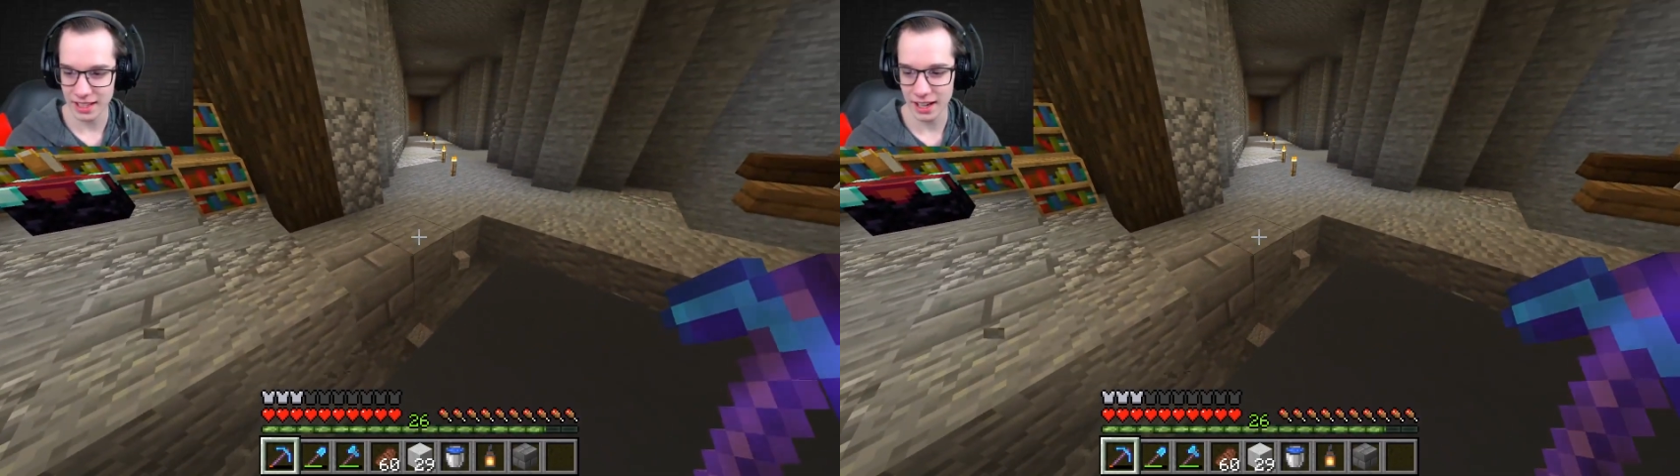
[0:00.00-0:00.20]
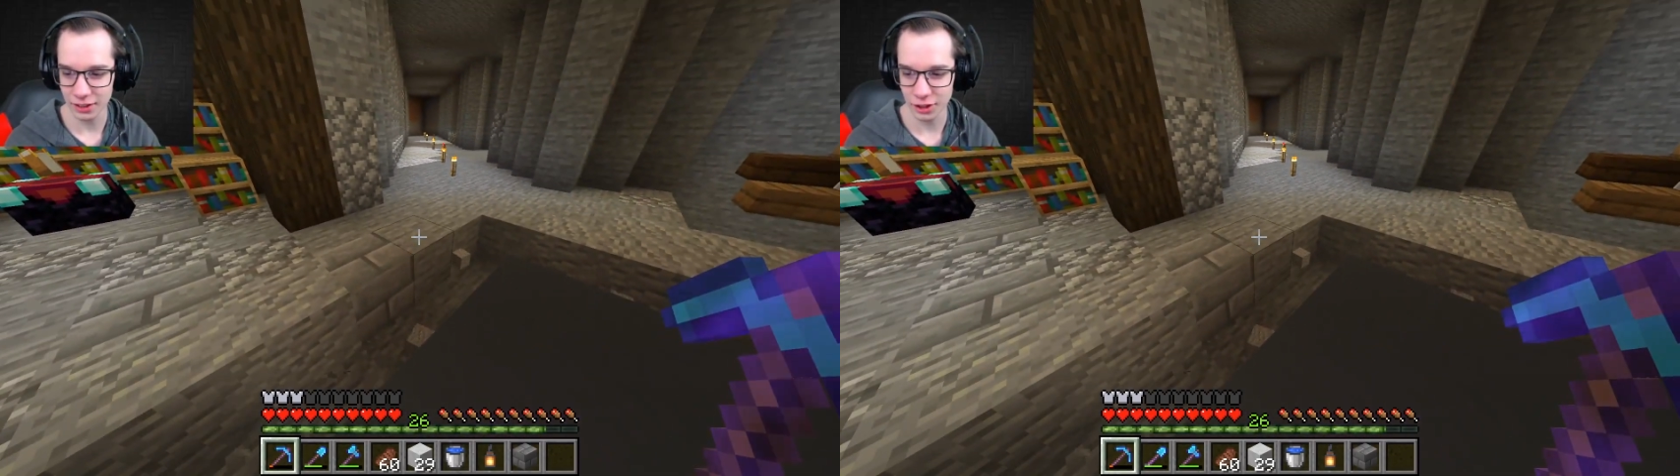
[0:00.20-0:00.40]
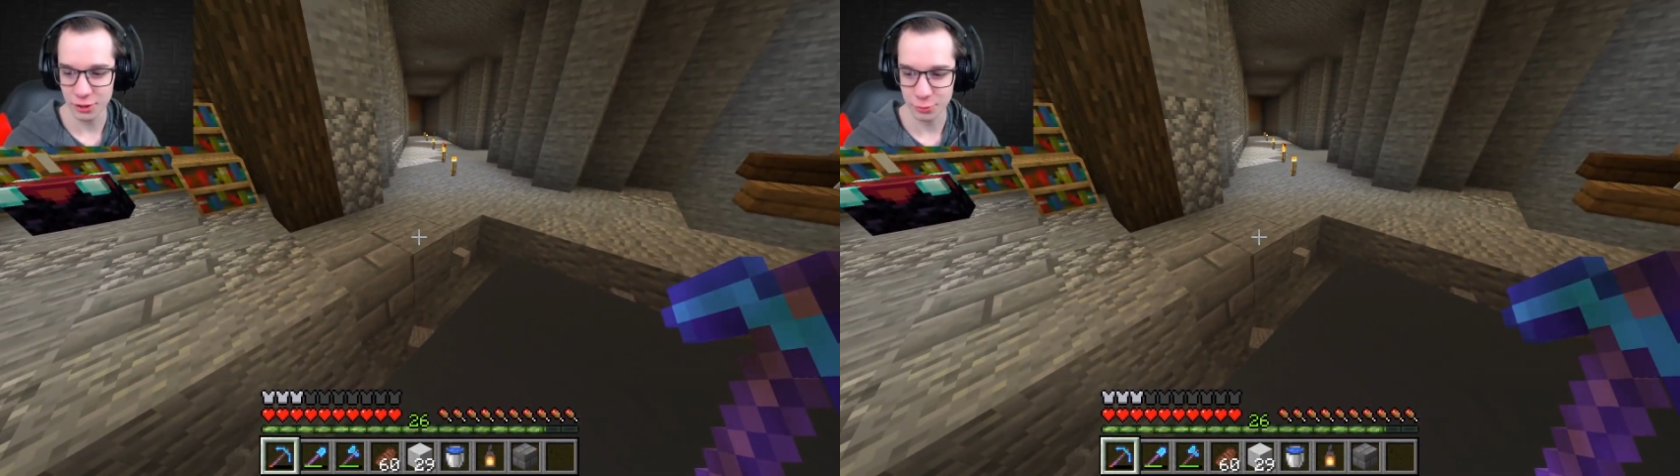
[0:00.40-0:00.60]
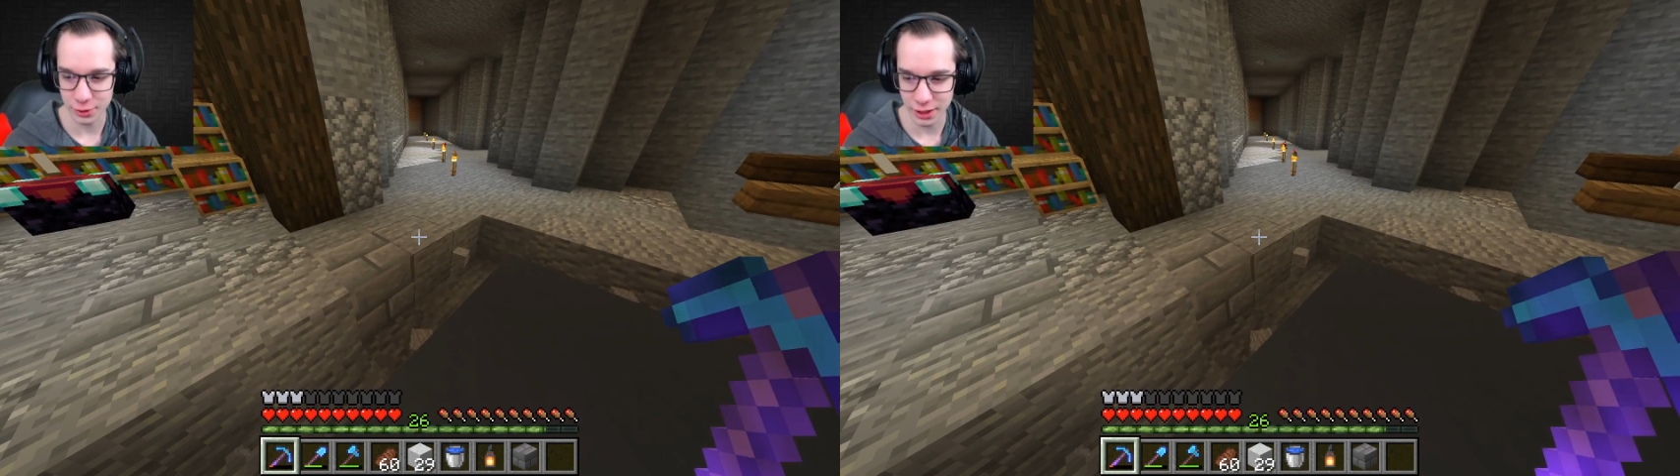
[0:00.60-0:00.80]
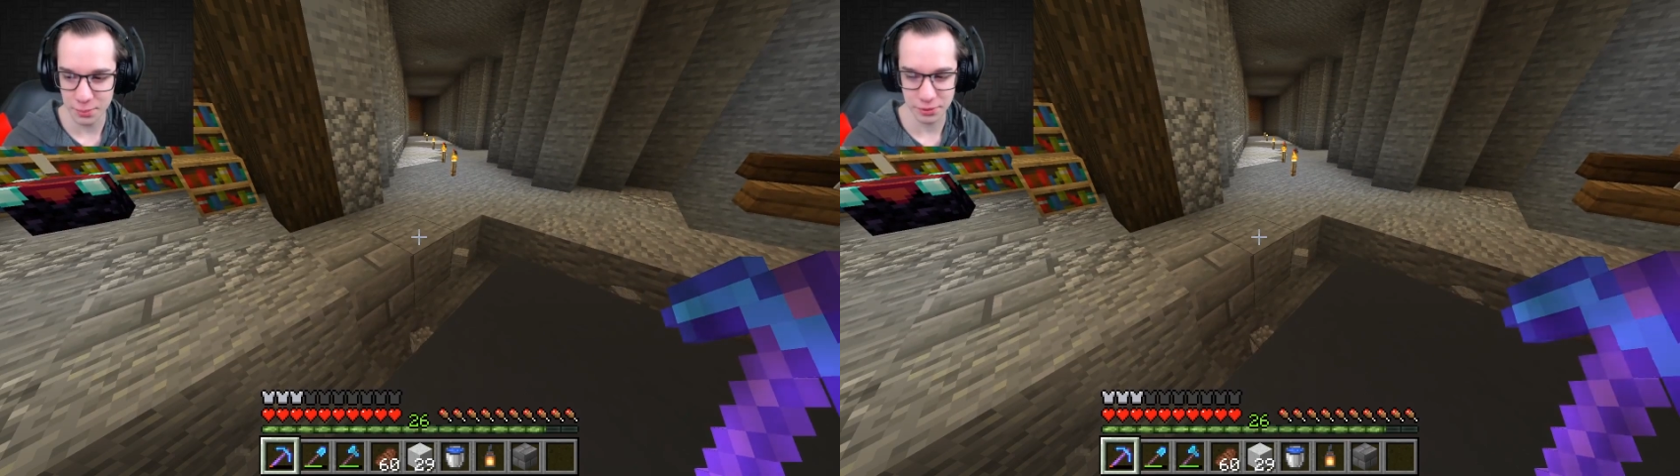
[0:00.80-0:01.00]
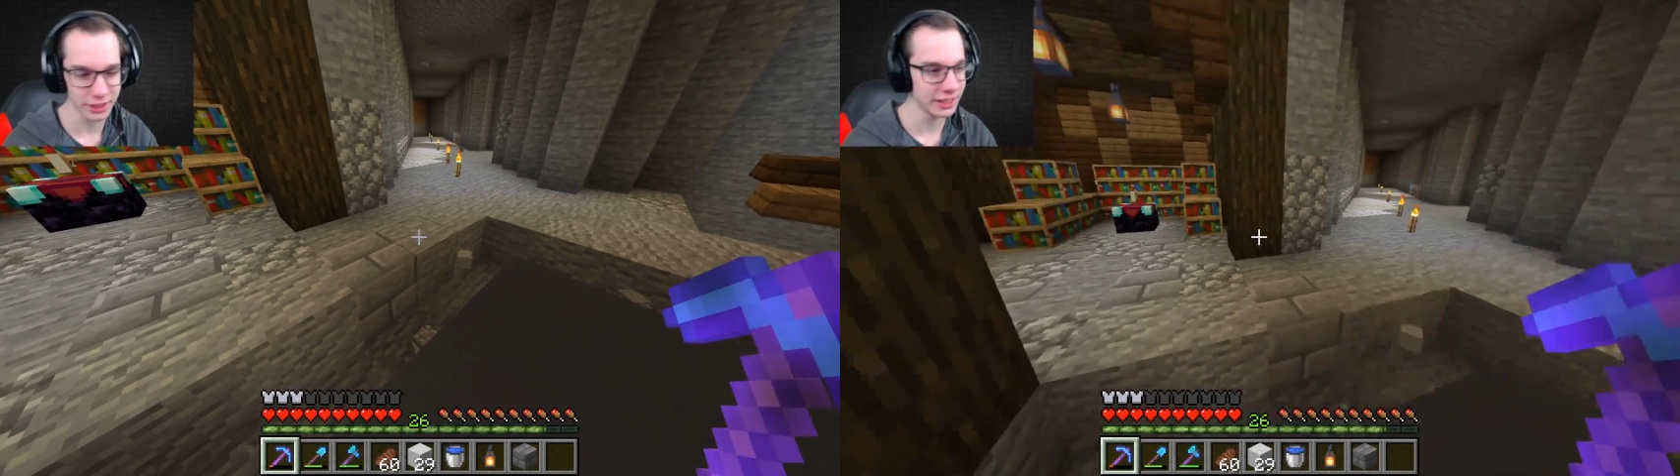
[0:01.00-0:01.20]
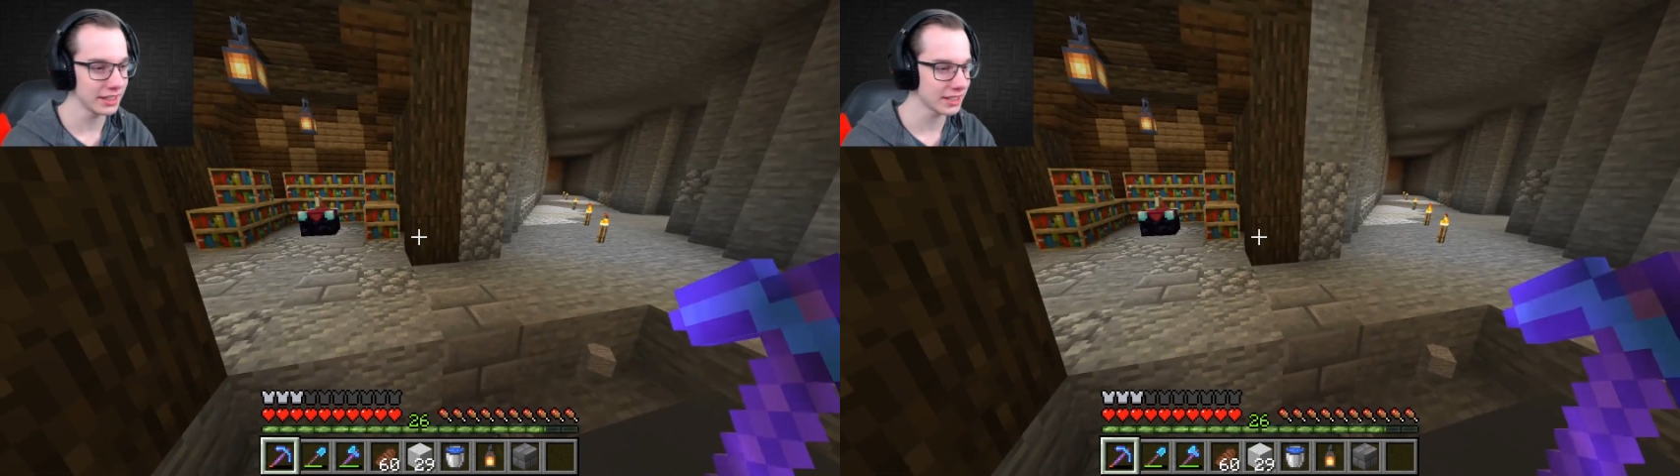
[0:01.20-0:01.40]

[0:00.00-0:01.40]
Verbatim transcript: Gonna look really pretty.